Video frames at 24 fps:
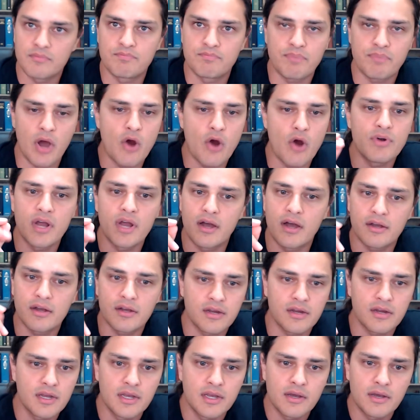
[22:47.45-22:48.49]
Podunk,
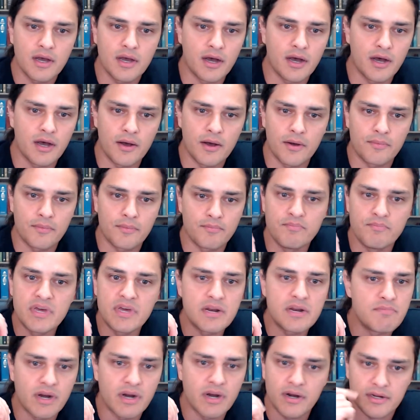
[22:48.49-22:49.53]

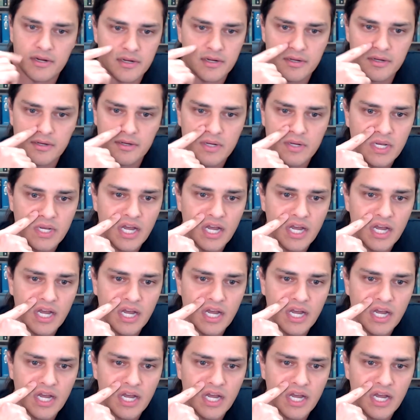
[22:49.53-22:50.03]
mid-America.